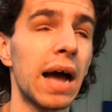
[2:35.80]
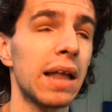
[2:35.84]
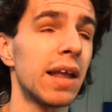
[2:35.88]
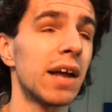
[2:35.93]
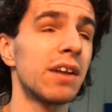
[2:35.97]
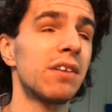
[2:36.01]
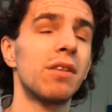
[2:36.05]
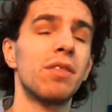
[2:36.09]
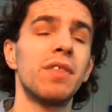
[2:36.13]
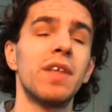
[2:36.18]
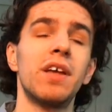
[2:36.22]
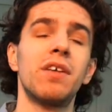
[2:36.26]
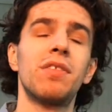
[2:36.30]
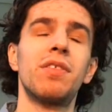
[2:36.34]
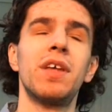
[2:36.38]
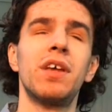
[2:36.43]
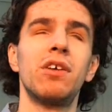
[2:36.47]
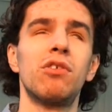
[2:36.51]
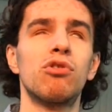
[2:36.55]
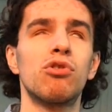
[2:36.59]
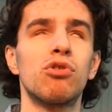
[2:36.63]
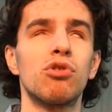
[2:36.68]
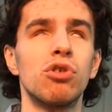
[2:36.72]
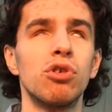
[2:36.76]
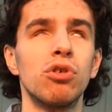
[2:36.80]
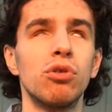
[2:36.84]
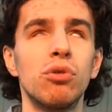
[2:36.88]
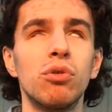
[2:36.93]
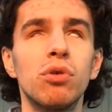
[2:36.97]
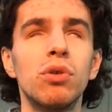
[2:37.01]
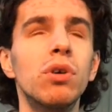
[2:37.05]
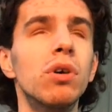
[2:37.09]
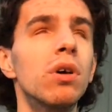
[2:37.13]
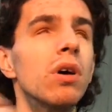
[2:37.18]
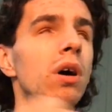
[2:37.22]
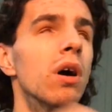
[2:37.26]
I like to think things
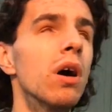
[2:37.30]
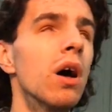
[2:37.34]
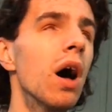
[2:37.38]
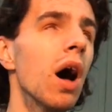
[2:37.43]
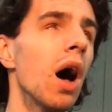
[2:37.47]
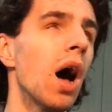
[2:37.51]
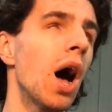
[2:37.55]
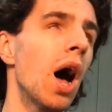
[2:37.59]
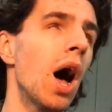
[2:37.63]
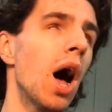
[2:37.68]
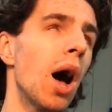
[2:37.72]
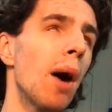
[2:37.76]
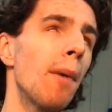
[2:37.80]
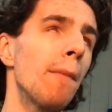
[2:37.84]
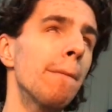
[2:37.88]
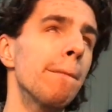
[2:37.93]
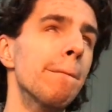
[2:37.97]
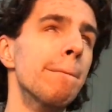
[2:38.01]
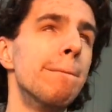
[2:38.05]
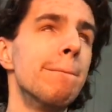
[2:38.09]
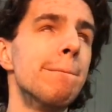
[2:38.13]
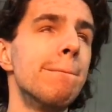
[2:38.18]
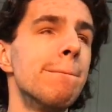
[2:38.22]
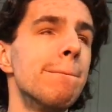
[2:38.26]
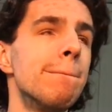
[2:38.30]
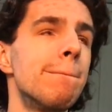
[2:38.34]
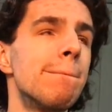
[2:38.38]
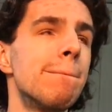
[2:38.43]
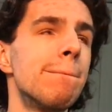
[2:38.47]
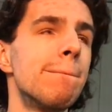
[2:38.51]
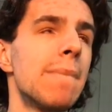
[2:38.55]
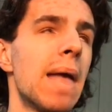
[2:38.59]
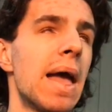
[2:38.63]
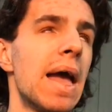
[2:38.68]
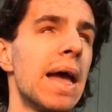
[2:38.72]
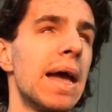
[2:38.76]
through, um,
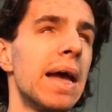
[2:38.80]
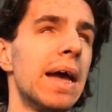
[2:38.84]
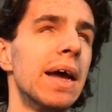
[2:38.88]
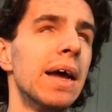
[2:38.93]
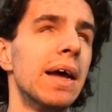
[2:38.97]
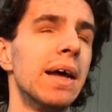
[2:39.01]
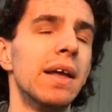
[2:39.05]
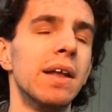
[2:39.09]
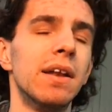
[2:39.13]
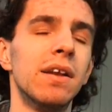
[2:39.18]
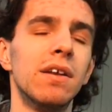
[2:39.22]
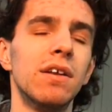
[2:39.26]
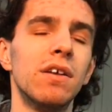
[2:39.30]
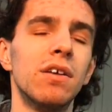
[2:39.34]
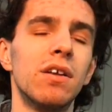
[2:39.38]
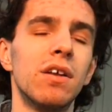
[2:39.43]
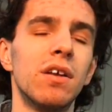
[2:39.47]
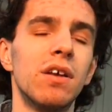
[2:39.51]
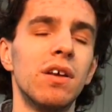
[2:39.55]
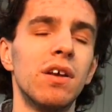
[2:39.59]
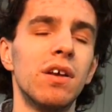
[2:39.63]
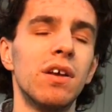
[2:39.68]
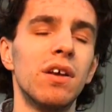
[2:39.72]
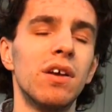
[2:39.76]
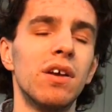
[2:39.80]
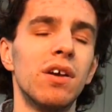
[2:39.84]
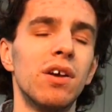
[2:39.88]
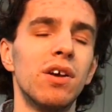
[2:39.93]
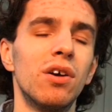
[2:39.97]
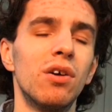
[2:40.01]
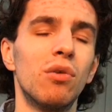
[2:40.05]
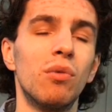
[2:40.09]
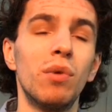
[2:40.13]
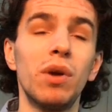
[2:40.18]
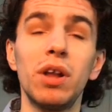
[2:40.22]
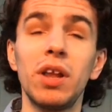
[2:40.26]
and
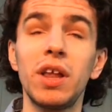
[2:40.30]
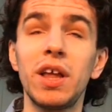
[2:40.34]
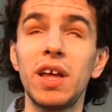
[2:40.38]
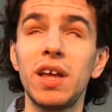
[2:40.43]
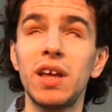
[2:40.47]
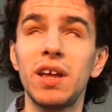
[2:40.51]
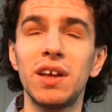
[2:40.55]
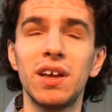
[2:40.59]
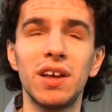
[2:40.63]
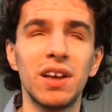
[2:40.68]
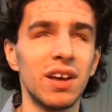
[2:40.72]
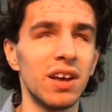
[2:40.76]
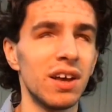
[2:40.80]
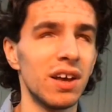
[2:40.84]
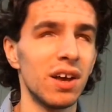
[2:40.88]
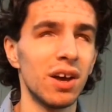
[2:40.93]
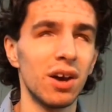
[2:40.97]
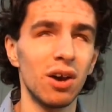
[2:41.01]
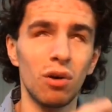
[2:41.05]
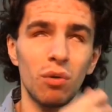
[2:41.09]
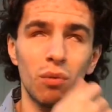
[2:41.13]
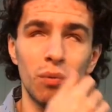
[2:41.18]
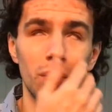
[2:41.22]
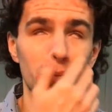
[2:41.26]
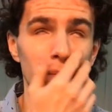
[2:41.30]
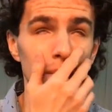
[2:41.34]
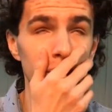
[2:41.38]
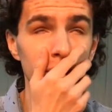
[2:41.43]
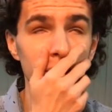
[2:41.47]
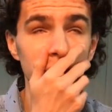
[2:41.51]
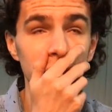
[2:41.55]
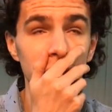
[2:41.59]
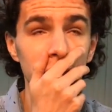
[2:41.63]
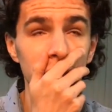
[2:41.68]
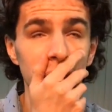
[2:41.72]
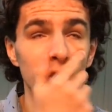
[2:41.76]
really,
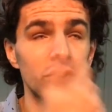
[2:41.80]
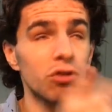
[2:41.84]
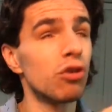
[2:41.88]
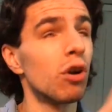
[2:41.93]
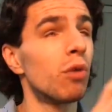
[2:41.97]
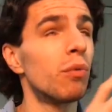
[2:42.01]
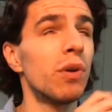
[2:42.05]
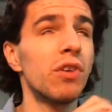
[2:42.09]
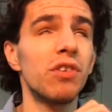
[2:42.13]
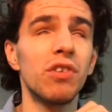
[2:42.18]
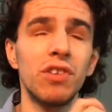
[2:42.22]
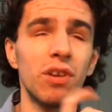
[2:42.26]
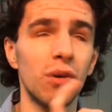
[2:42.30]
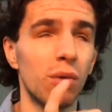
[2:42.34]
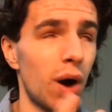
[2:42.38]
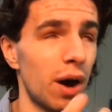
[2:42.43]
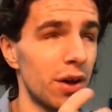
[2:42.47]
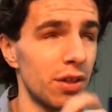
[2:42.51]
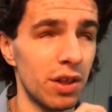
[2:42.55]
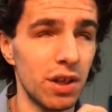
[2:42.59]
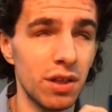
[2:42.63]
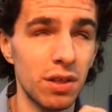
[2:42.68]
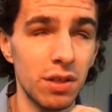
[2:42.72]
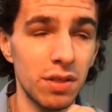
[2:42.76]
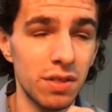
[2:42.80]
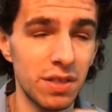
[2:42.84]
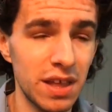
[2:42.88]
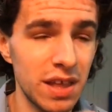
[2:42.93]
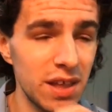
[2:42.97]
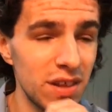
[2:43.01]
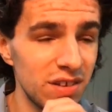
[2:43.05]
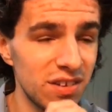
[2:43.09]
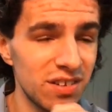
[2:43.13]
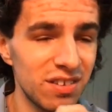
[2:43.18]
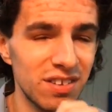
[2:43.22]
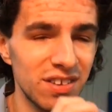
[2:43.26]
there's no reason why they,
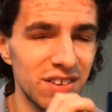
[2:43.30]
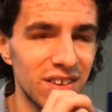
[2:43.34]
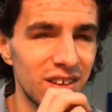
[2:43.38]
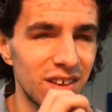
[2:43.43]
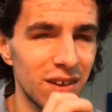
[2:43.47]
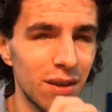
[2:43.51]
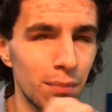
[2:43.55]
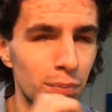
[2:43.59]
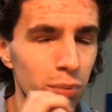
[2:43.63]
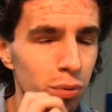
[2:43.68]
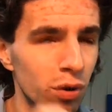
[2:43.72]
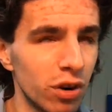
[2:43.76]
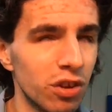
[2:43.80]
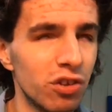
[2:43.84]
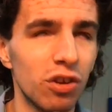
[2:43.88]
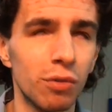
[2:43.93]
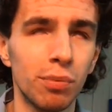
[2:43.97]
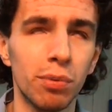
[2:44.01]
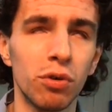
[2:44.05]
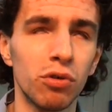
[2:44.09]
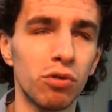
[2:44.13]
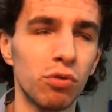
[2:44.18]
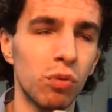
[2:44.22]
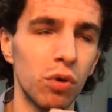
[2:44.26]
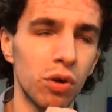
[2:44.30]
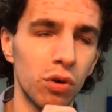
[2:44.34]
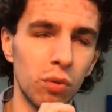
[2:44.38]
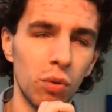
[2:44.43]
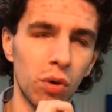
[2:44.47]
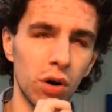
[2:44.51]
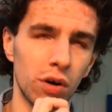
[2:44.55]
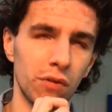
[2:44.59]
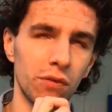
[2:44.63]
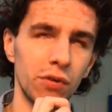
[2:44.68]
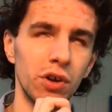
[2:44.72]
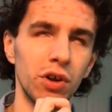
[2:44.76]
these principles
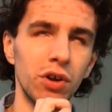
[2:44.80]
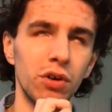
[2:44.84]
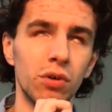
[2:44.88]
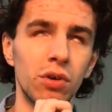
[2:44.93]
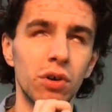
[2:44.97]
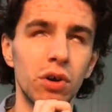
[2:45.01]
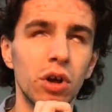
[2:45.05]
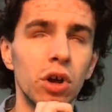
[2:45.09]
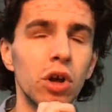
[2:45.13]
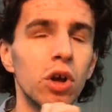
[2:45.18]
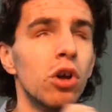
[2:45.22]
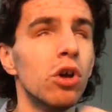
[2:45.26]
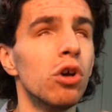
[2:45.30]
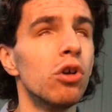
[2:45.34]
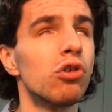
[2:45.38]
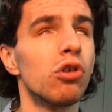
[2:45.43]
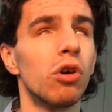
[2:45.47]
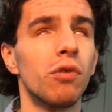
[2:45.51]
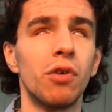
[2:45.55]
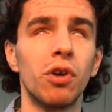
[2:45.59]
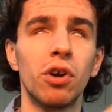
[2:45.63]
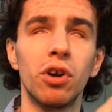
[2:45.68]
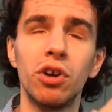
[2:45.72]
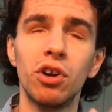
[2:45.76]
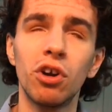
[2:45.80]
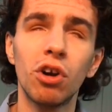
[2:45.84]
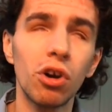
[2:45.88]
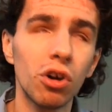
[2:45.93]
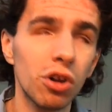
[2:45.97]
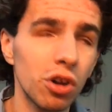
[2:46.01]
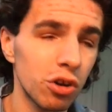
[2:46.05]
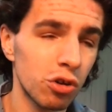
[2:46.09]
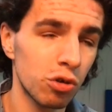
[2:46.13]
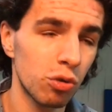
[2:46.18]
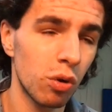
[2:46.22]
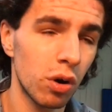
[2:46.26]
wouldn't work for you. So if you're in your
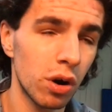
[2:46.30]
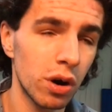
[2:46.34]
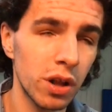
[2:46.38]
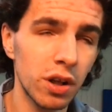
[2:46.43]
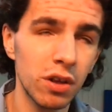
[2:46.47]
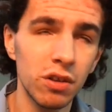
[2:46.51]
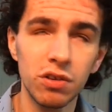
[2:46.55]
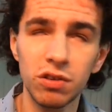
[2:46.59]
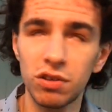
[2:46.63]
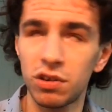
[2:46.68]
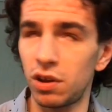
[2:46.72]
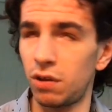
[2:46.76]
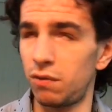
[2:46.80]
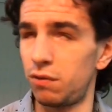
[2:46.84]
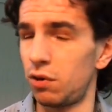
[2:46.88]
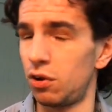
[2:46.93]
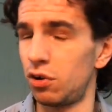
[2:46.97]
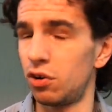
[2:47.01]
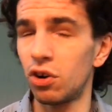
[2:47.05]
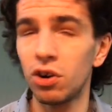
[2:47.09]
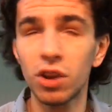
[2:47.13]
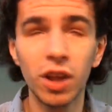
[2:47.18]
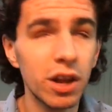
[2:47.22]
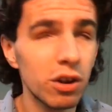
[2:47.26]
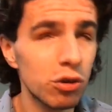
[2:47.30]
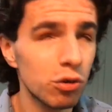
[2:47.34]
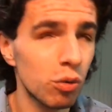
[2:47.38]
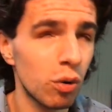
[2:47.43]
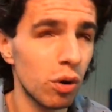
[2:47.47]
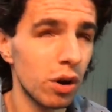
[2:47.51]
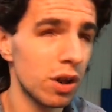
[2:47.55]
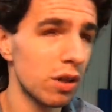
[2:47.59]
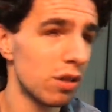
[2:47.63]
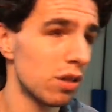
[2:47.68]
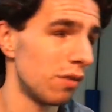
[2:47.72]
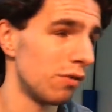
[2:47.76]
early 20s, if you're in your late
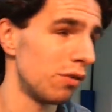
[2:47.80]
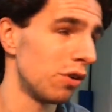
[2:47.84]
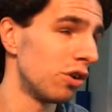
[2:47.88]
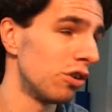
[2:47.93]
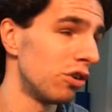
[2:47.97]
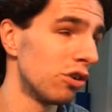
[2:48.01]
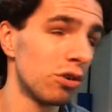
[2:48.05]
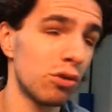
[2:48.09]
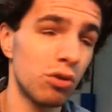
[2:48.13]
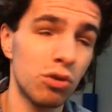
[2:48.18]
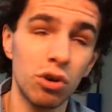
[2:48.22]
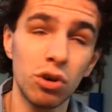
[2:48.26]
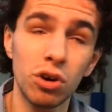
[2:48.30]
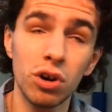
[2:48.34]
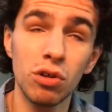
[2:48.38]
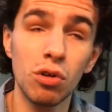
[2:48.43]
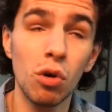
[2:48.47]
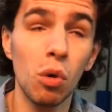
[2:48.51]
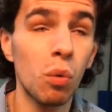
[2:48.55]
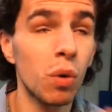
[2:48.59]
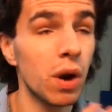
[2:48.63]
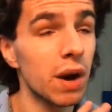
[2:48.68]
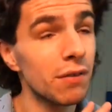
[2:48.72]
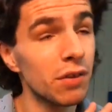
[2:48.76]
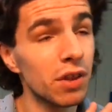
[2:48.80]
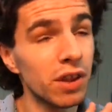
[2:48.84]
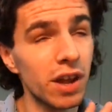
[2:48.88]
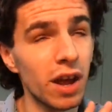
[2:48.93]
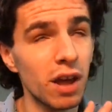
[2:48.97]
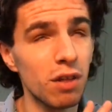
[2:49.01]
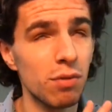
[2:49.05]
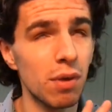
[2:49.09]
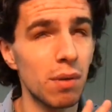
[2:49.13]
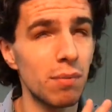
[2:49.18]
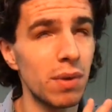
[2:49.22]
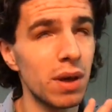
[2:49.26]
20s, if you're in your 30s, whatever the
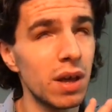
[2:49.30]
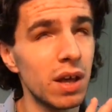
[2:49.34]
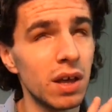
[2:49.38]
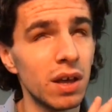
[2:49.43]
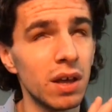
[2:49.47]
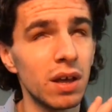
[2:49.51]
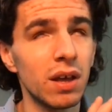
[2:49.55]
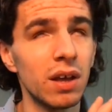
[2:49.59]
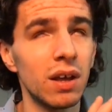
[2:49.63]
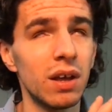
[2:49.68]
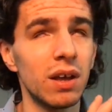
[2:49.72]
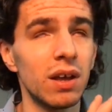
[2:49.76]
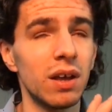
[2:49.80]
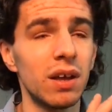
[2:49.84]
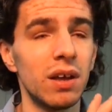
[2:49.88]
case may be,